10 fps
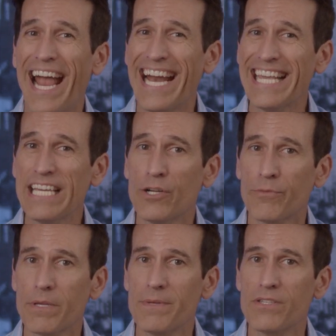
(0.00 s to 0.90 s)
any
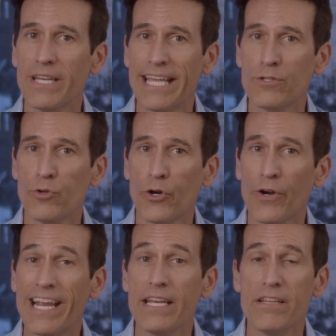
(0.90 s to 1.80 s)
agreements in his or
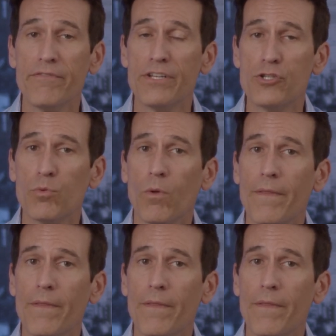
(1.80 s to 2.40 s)
her individual